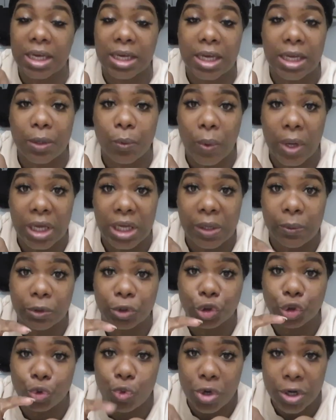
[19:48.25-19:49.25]
anyway, it
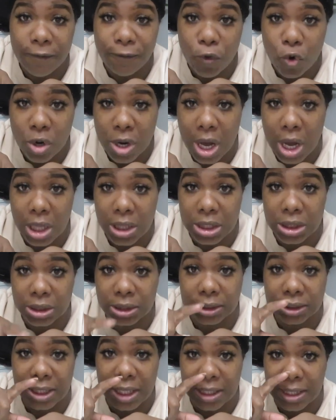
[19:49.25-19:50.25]
was
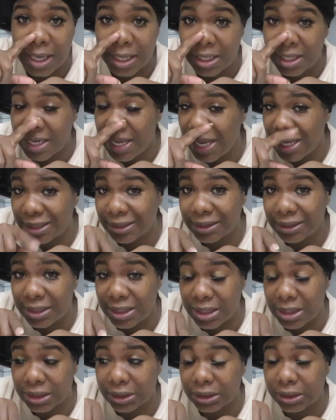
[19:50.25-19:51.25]

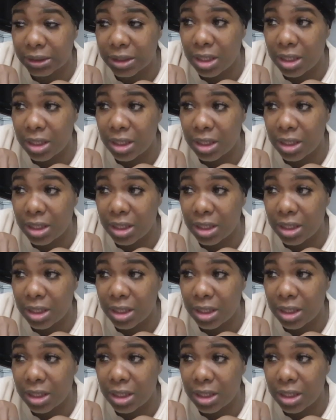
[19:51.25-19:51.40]
$24.99.